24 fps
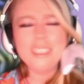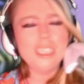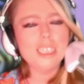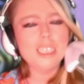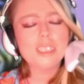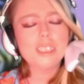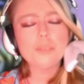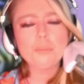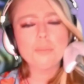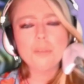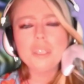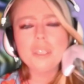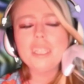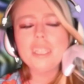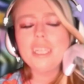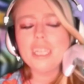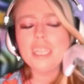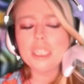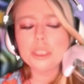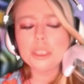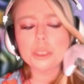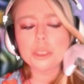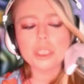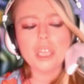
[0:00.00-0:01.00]
really
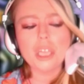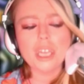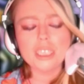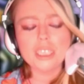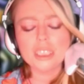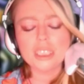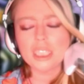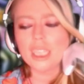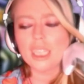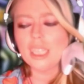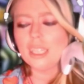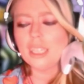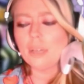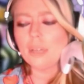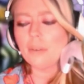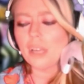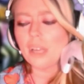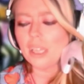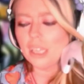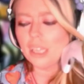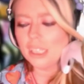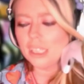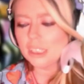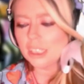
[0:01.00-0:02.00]
interesting in that way.
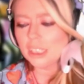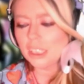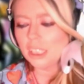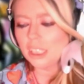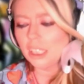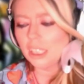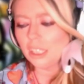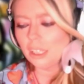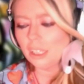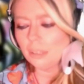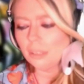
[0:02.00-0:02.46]
Let's continue.